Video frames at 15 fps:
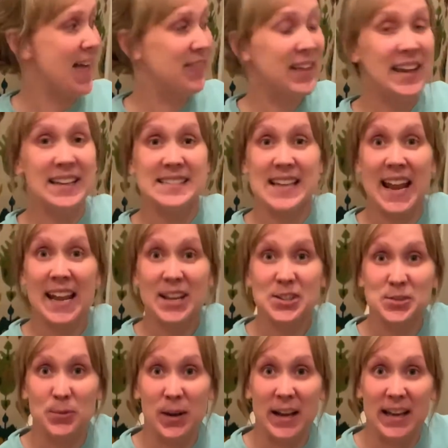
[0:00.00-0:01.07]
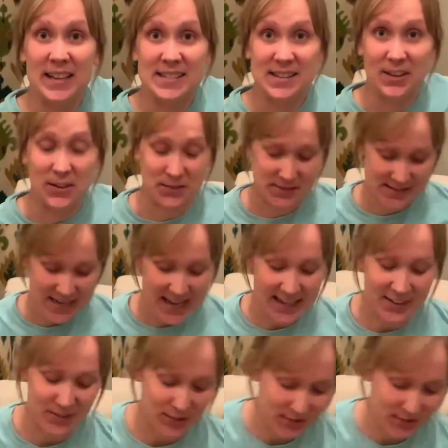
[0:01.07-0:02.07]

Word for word: think Tank's ready to take a